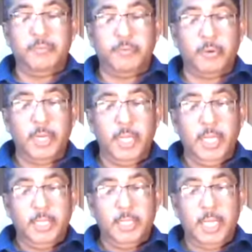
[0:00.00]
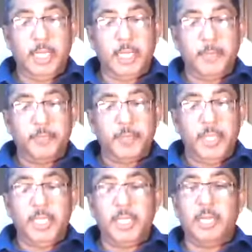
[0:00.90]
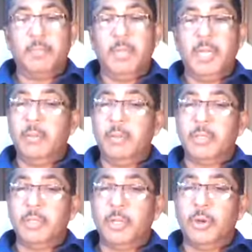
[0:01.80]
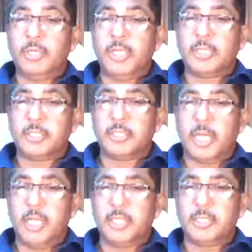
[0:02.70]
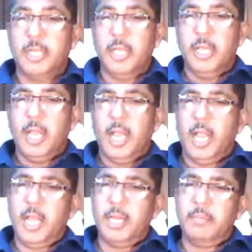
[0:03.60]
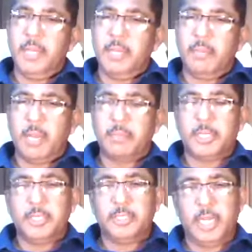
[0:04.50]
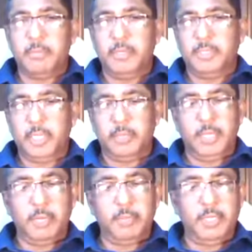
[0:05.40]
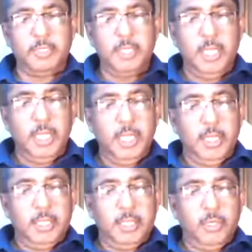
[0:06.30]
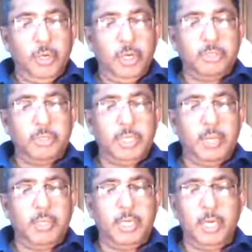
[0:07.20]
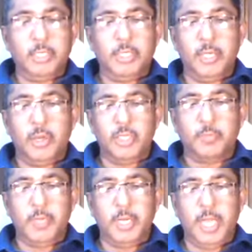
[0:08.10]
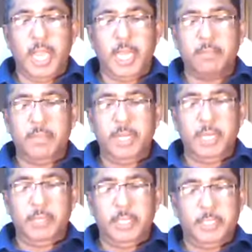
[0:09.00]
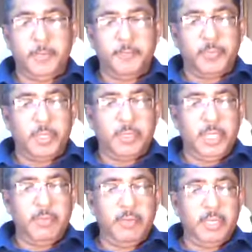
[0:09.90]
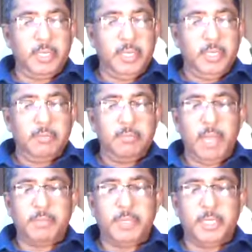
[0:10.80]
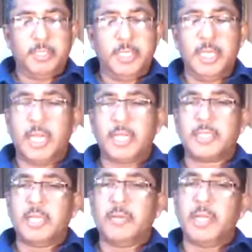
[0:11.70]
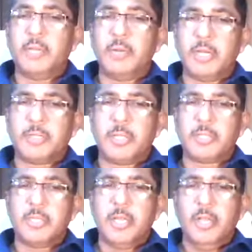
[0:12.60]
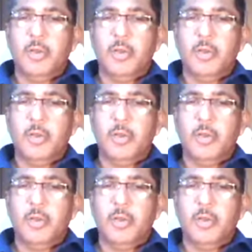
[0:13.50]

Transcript: before, that uh, he that believeth in the Lord Jesus Christ and be baptized shall be saved. That means those who have heard the gospel and believed it, they were baptized. There are several evidences